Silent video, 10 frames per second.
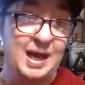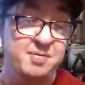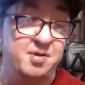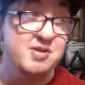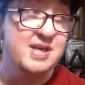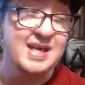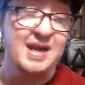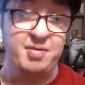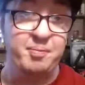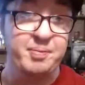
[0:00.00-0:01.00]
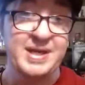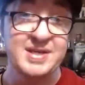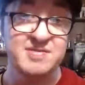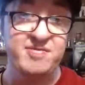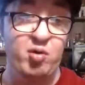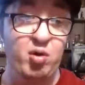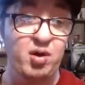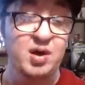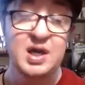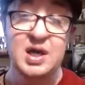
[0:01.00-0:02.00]
so you get on the PS4,
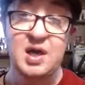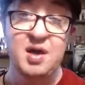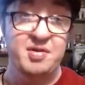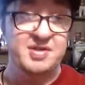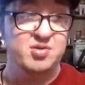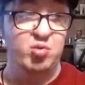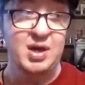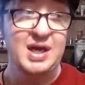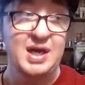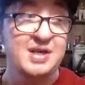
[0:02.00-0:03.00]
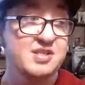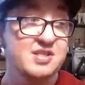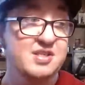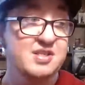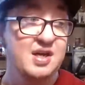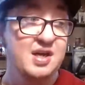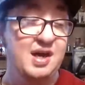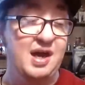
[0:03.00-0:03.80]
the Switch,